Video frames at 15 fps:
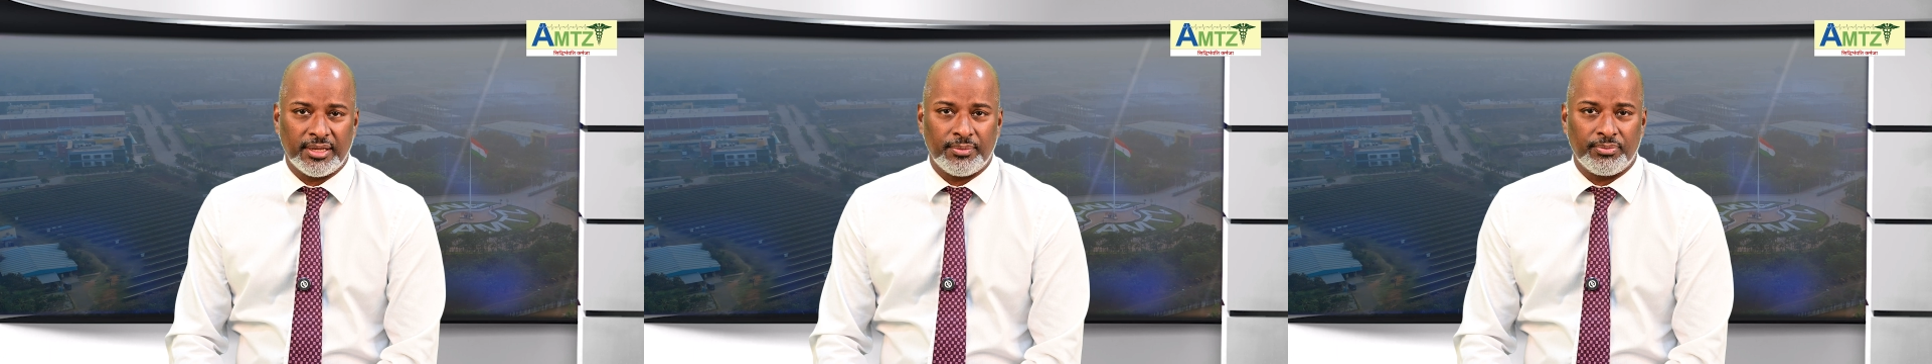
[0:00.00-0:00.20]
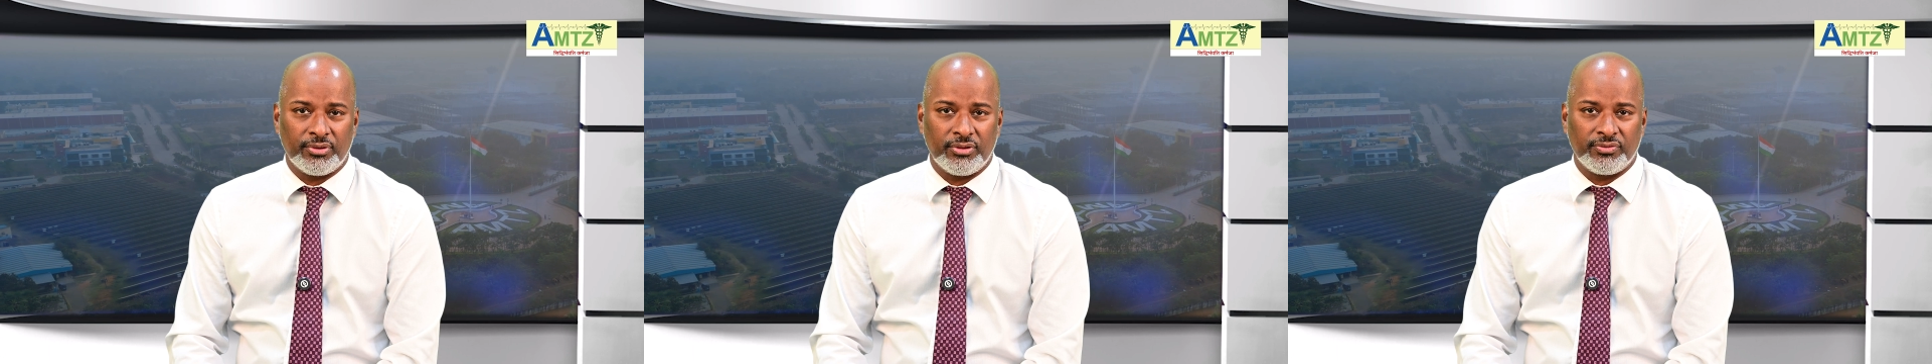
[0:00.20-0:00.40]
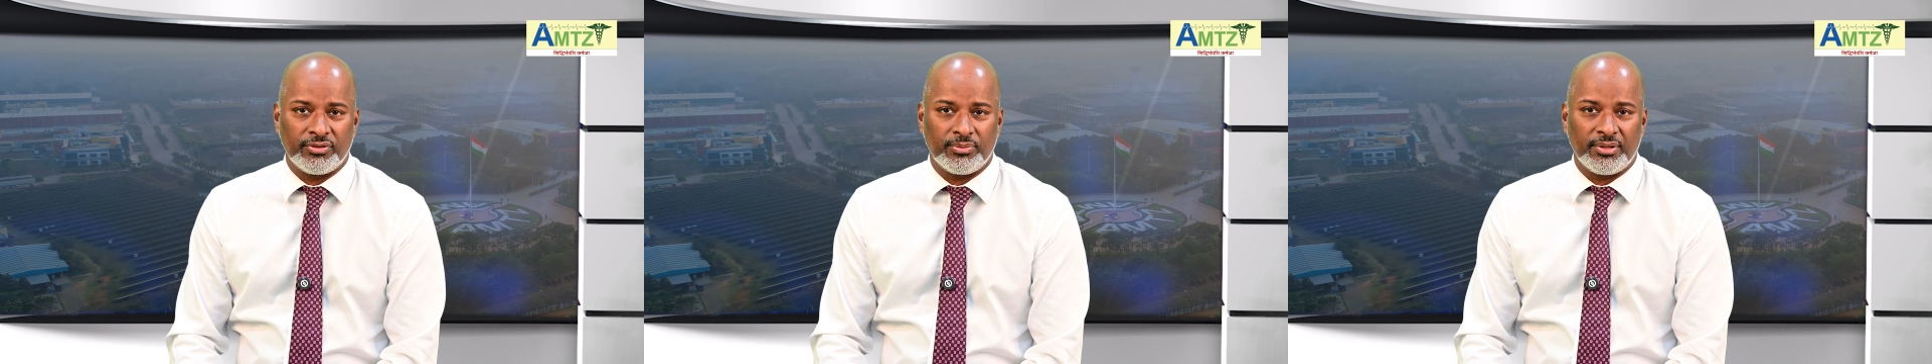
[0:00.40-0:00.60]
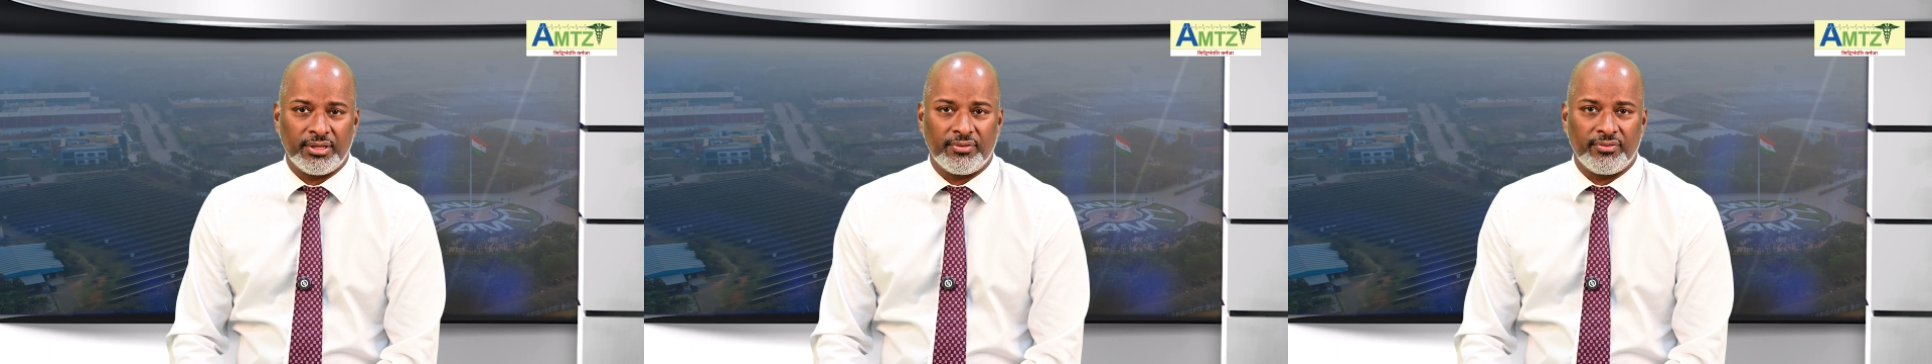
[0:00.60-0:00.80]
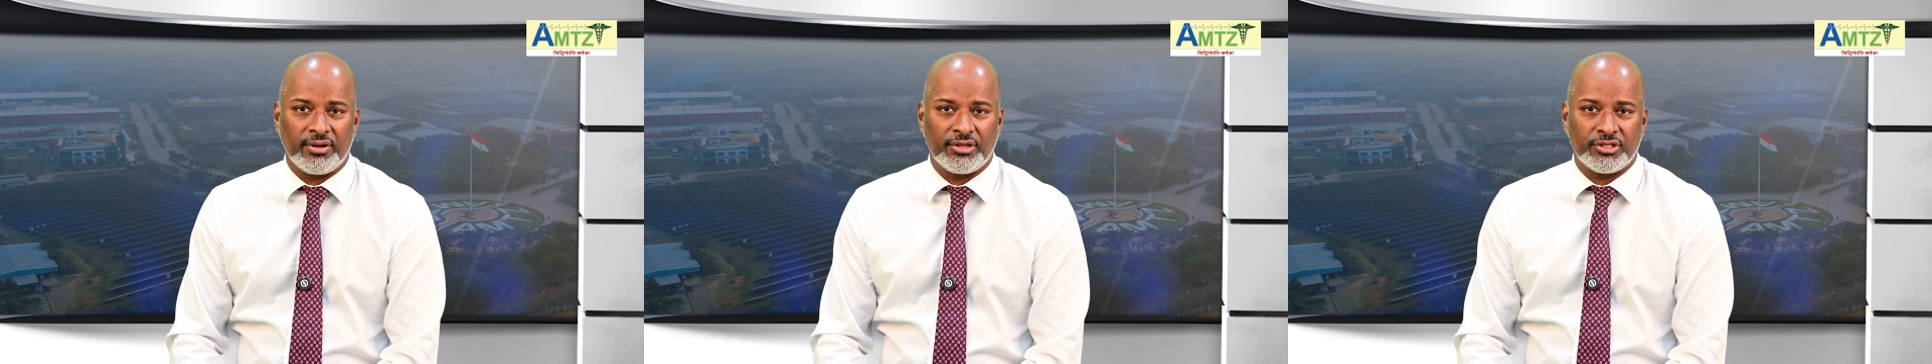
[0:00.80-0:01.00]
can prove to be
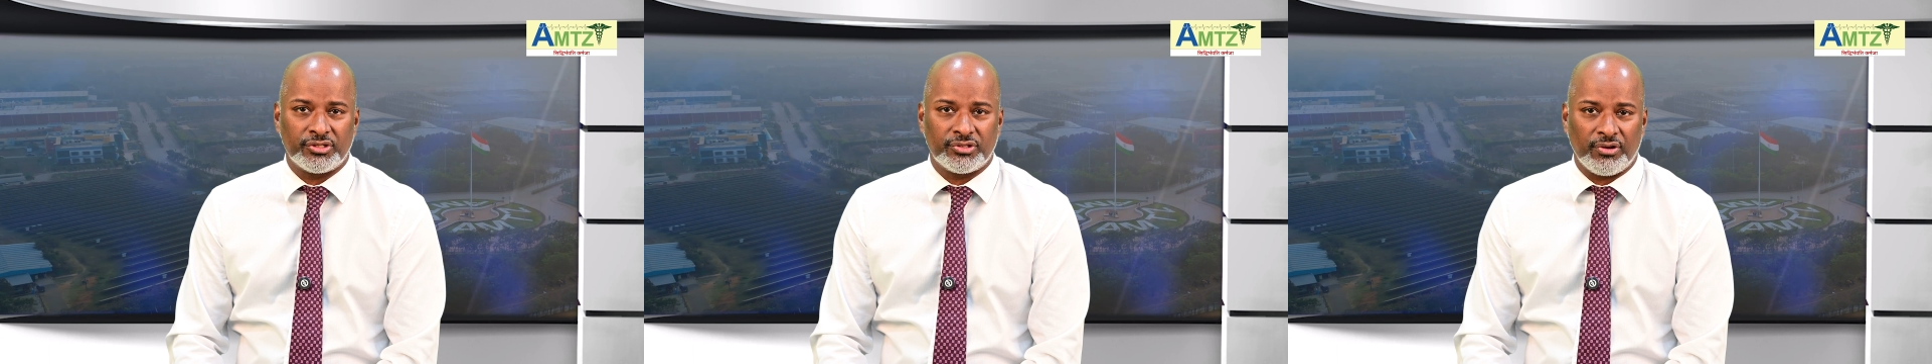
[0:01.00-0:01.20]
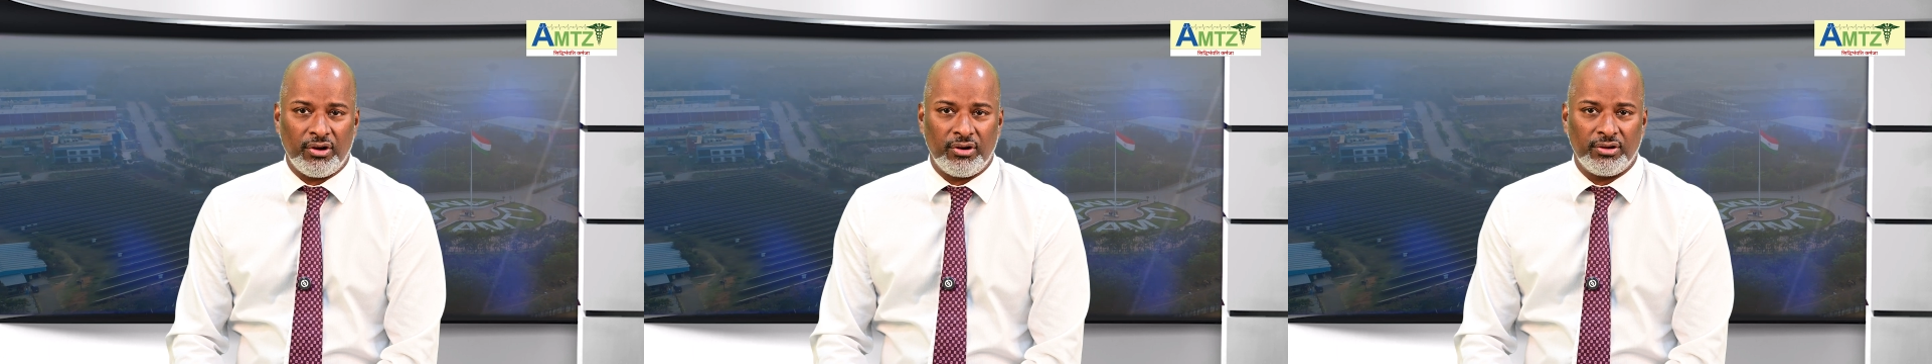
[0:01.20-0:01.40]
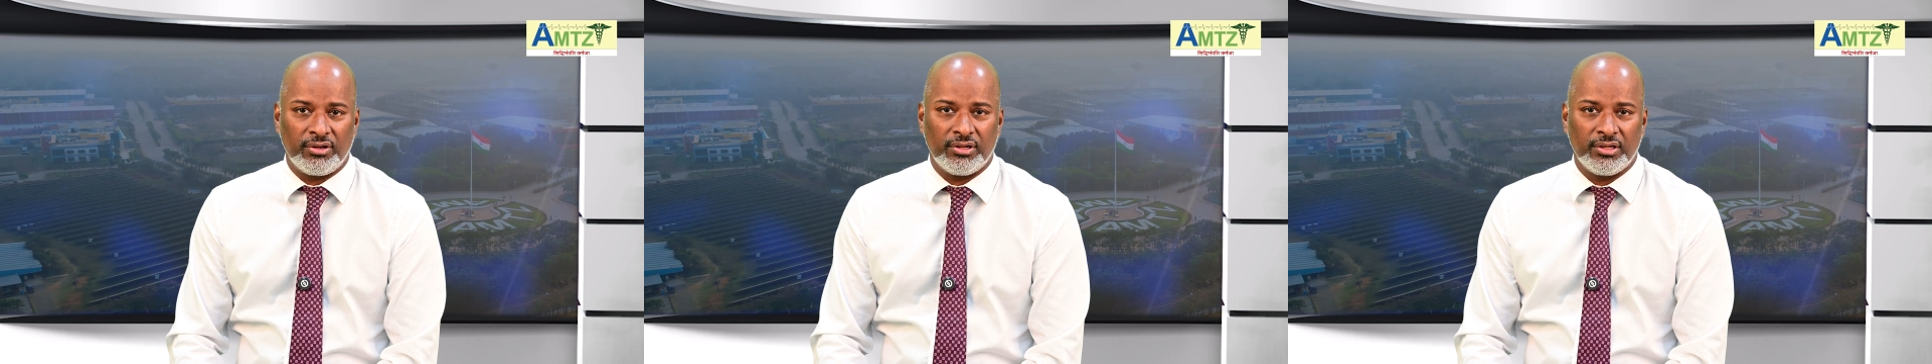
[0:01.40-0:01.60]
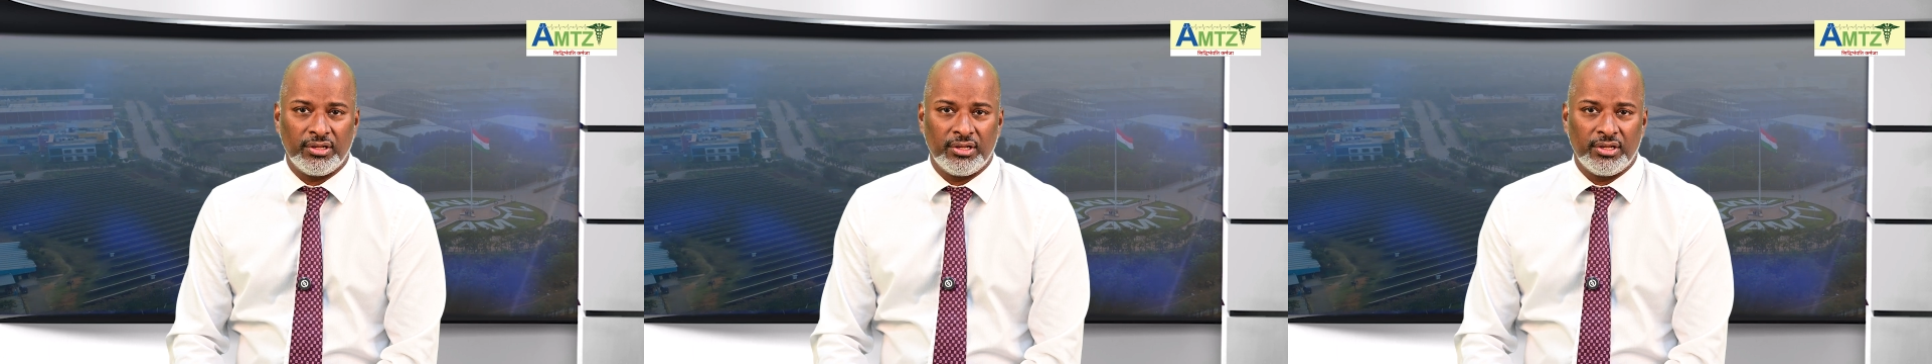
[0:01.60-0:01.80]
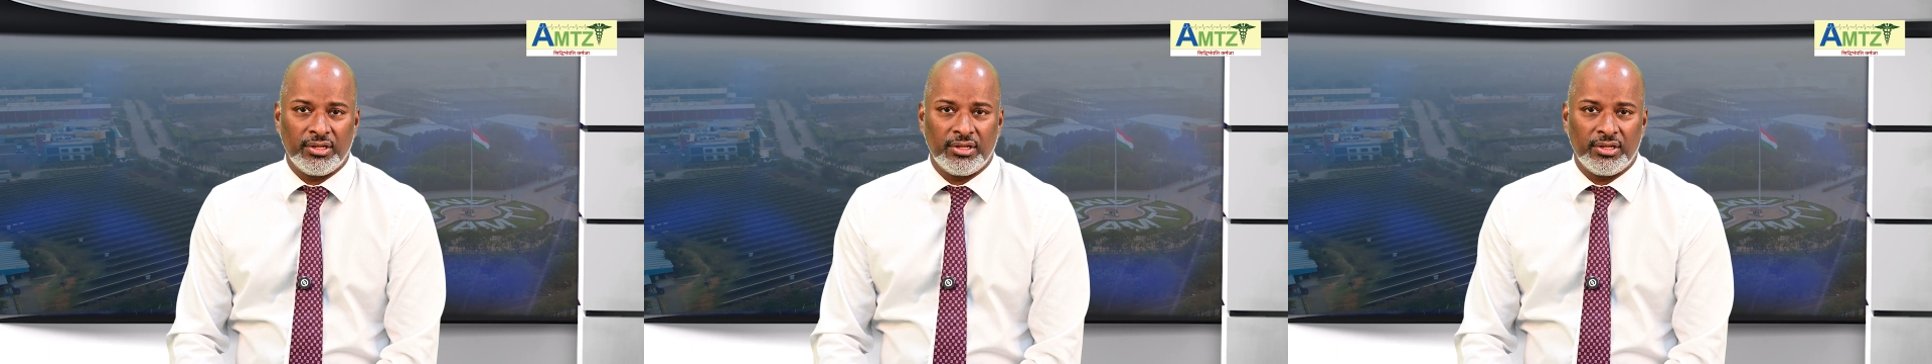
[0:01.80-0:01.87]
a very strong